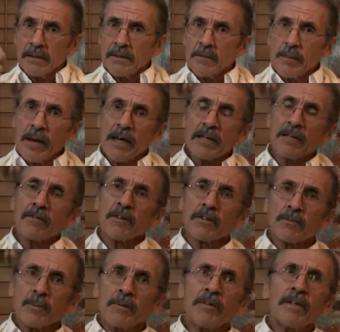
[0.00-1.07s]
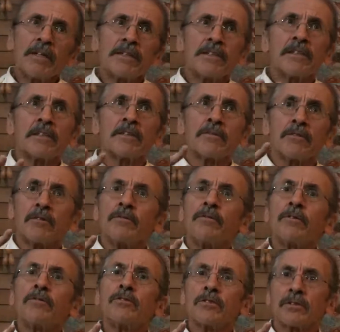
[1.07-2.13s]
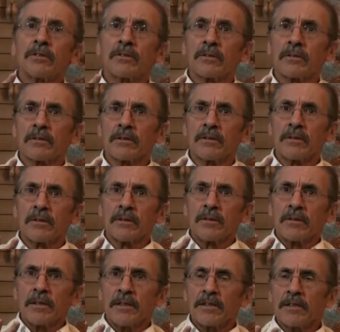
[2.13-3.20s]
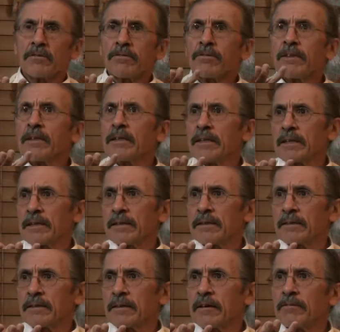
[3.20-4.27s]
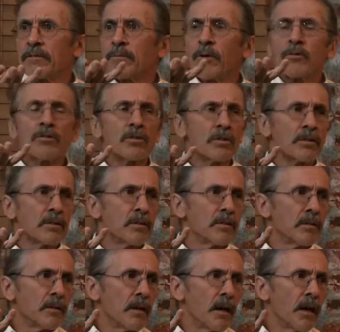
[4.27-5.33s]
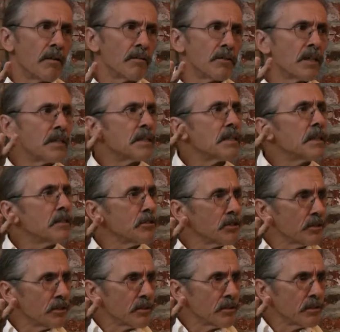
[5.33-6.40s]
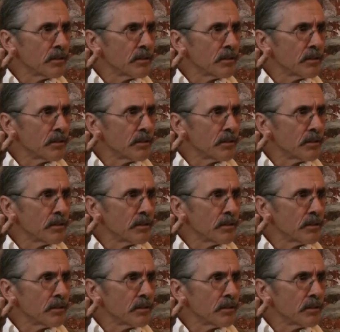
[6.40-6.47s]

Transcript: The path of experience is of devotion. It's a feeling, of emotion, of sensation.